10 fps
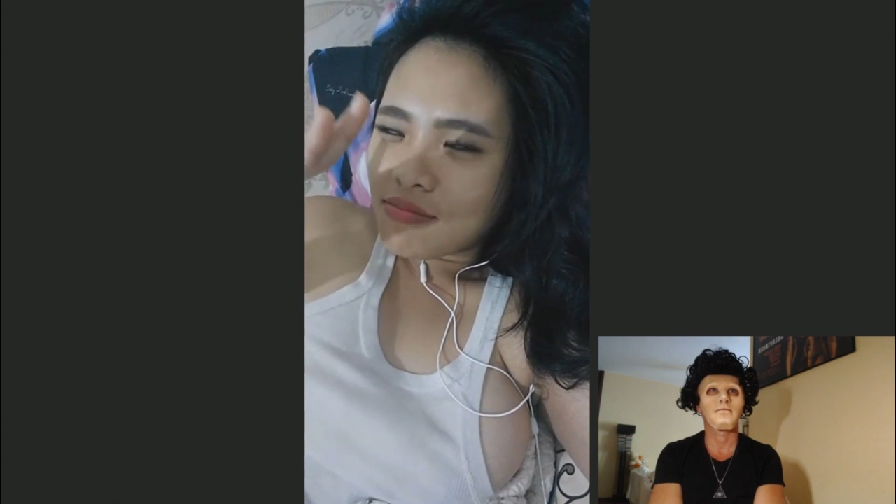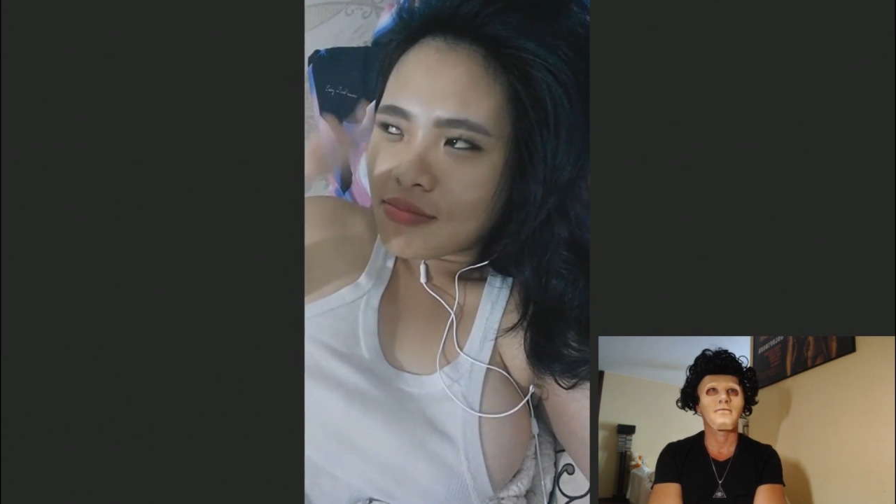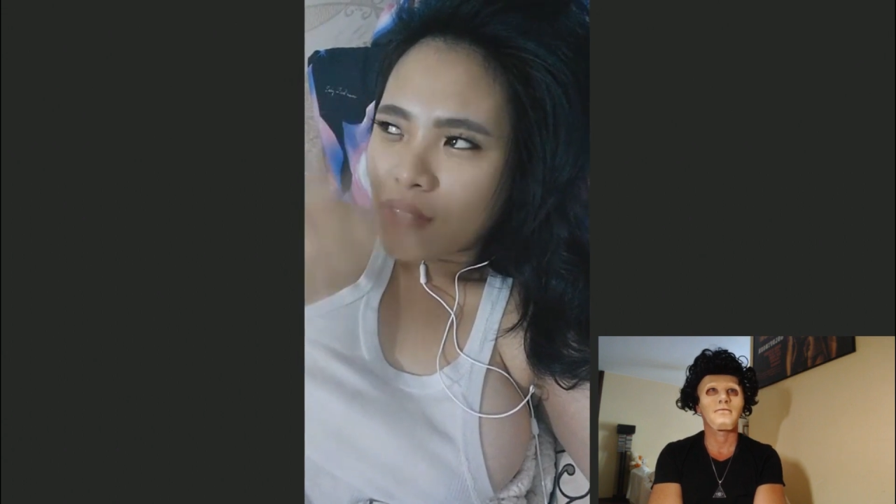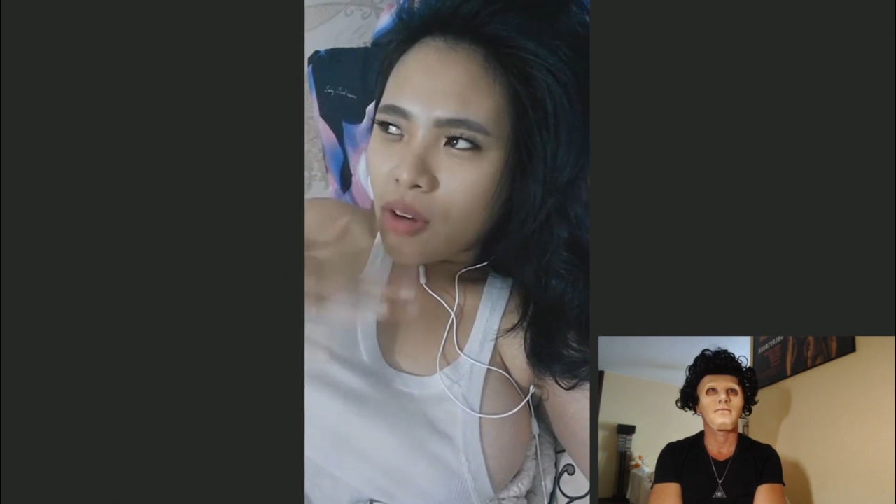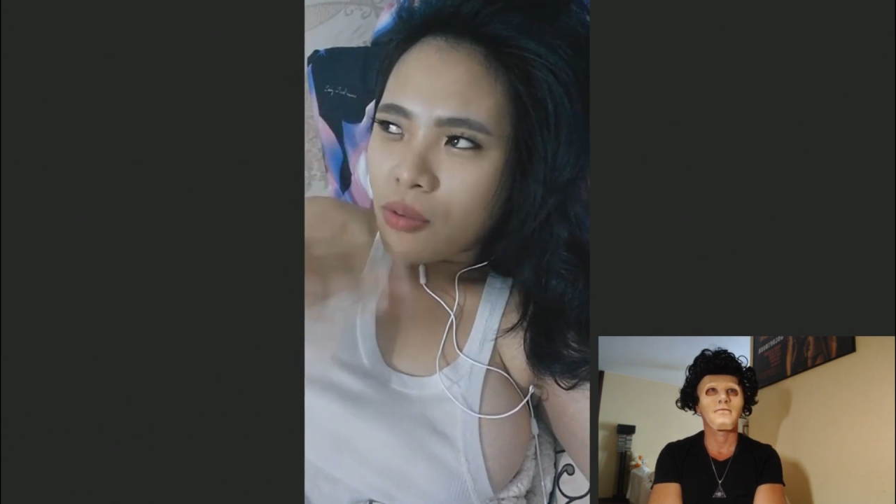
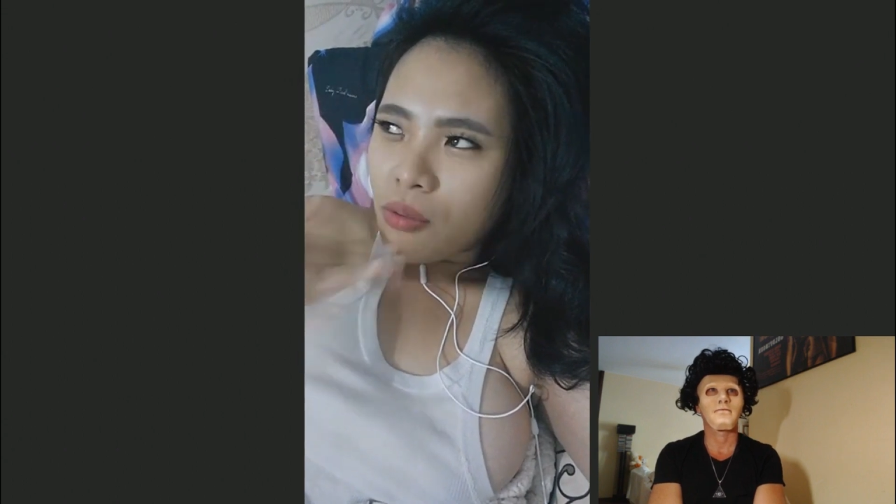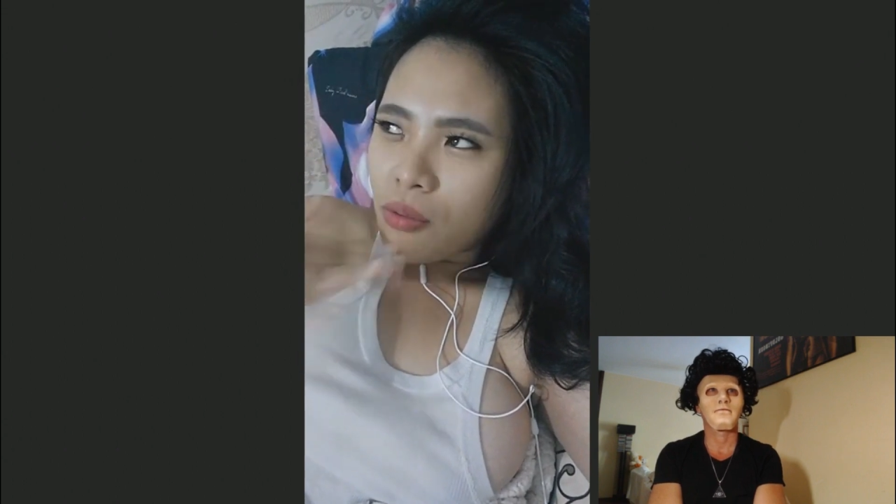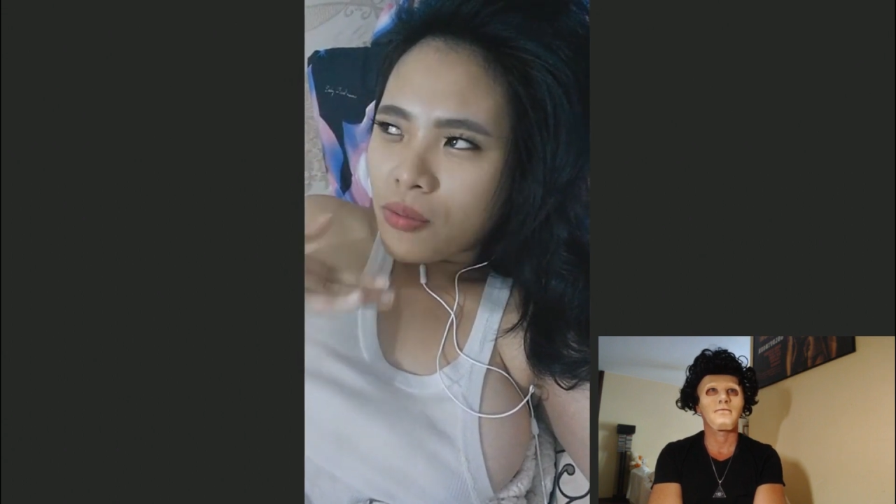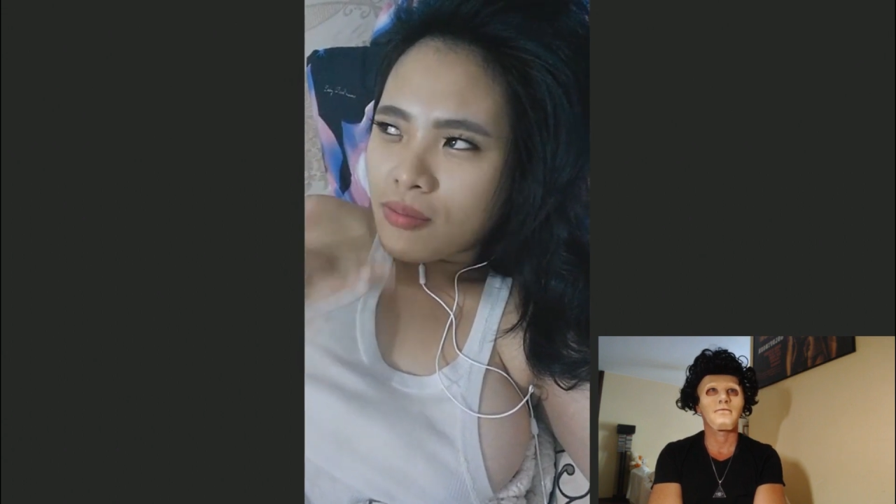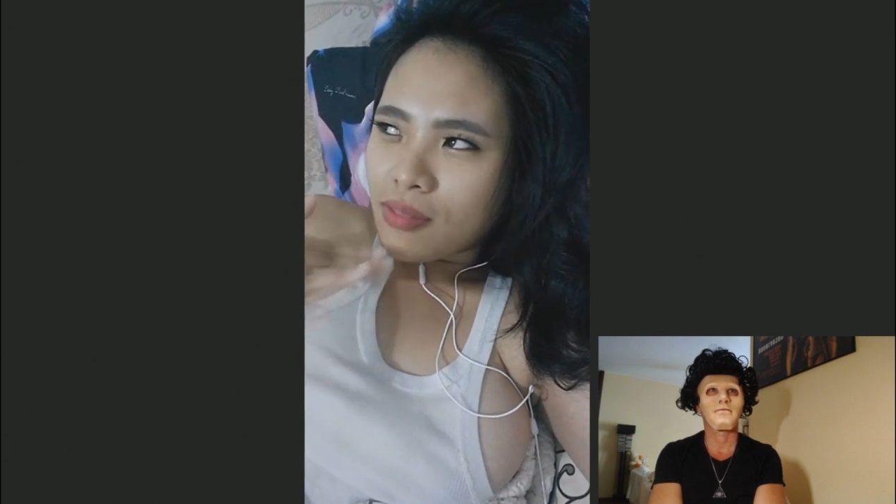
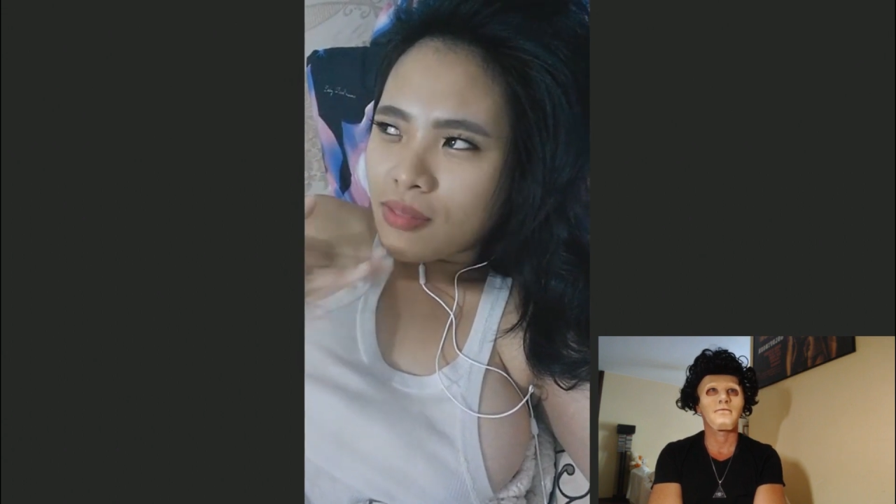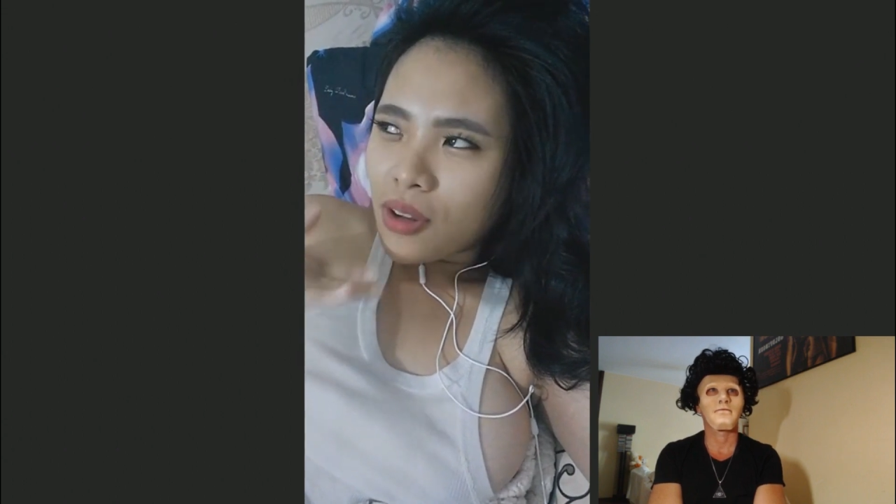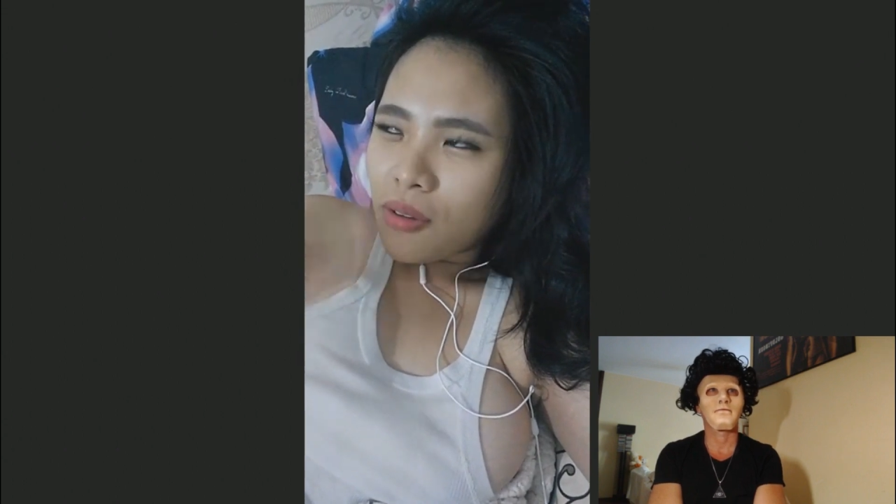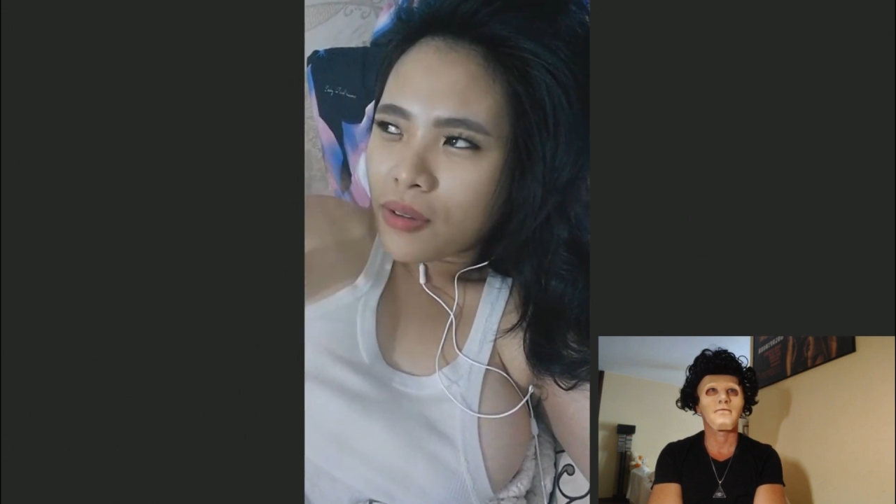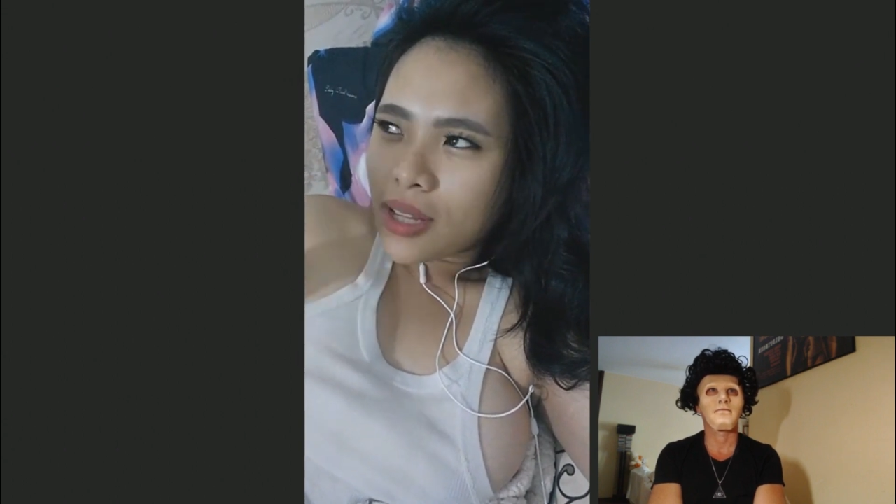not